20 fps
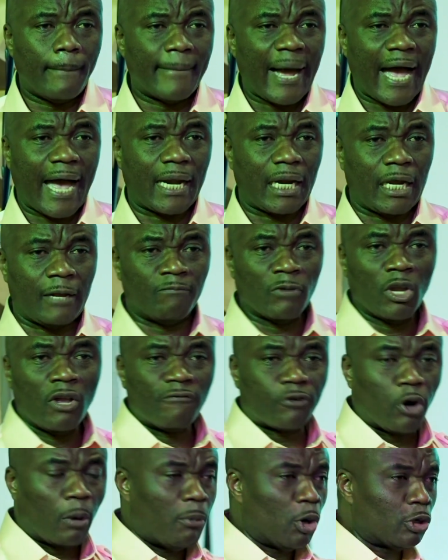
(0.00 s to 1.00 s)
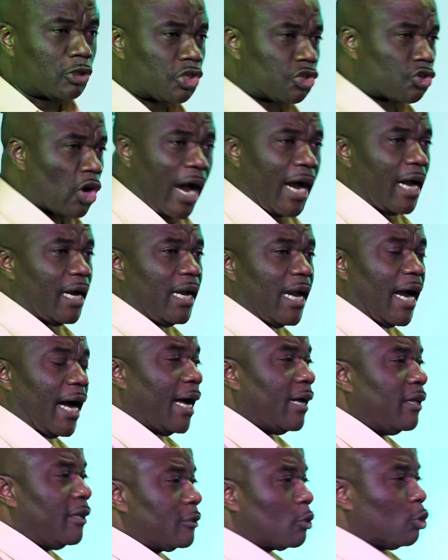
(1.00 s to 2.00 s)
Almighty. From
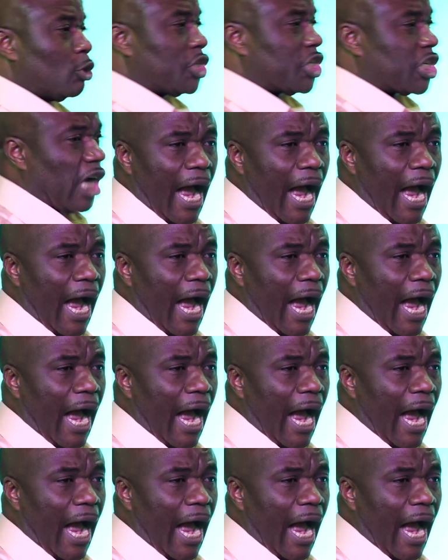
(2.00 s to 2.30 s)
Australia to